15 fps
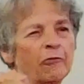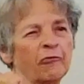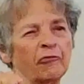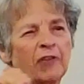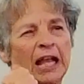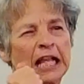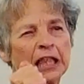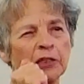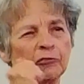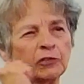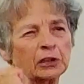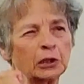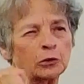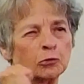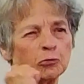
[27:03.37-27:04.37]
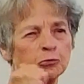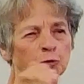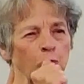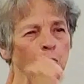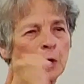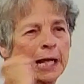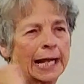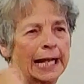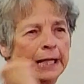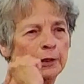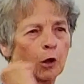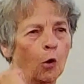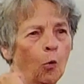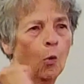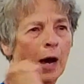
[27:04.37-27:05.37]
faithful and true in the
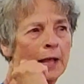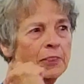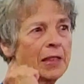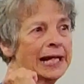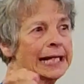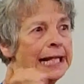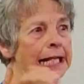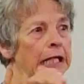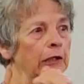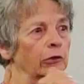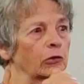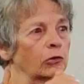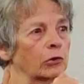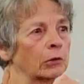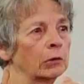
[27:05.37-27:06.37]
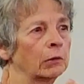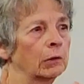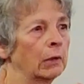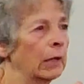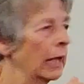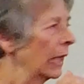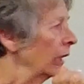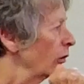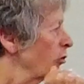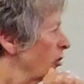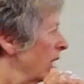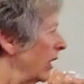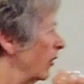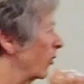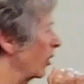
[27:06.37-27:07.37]
one that is. In
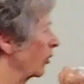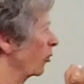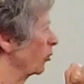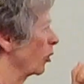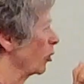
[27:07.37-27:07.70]
Jesus